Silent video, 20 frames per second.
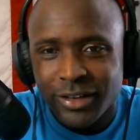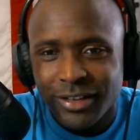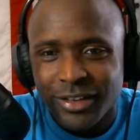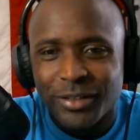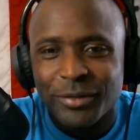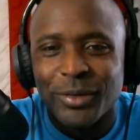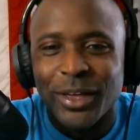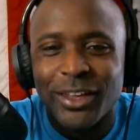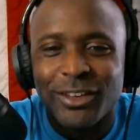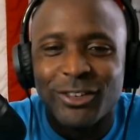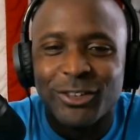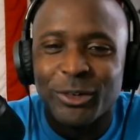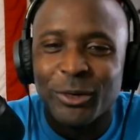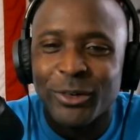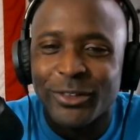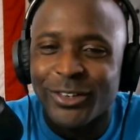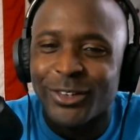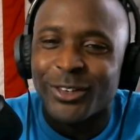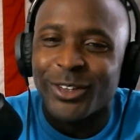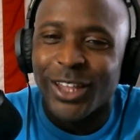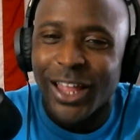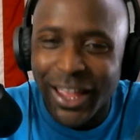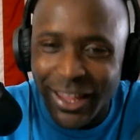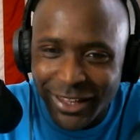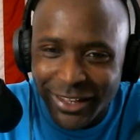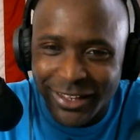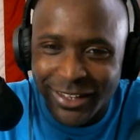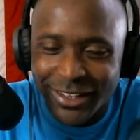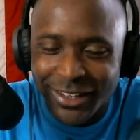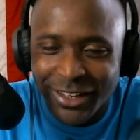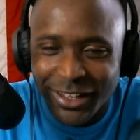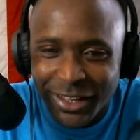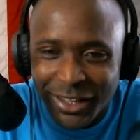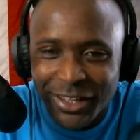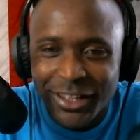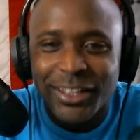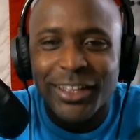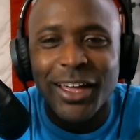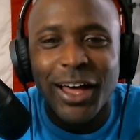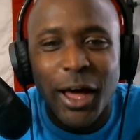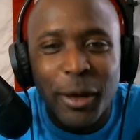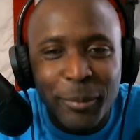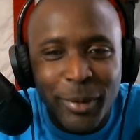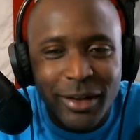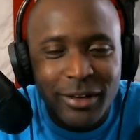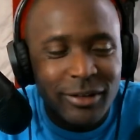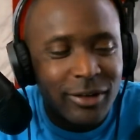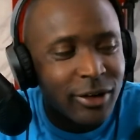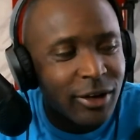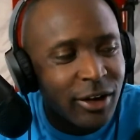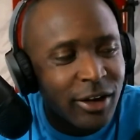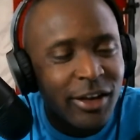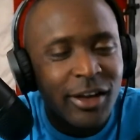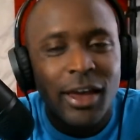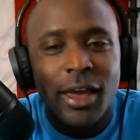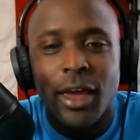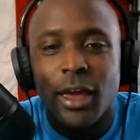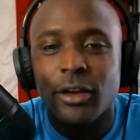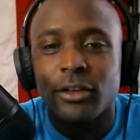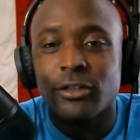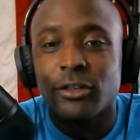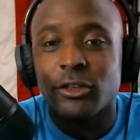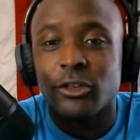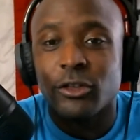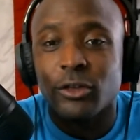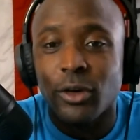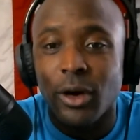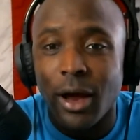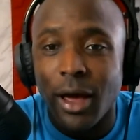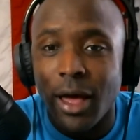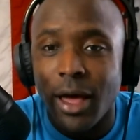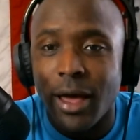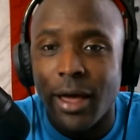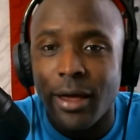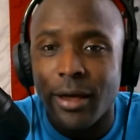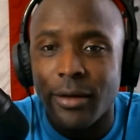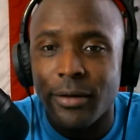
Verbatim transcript: make sure to like, comment, and subscribe.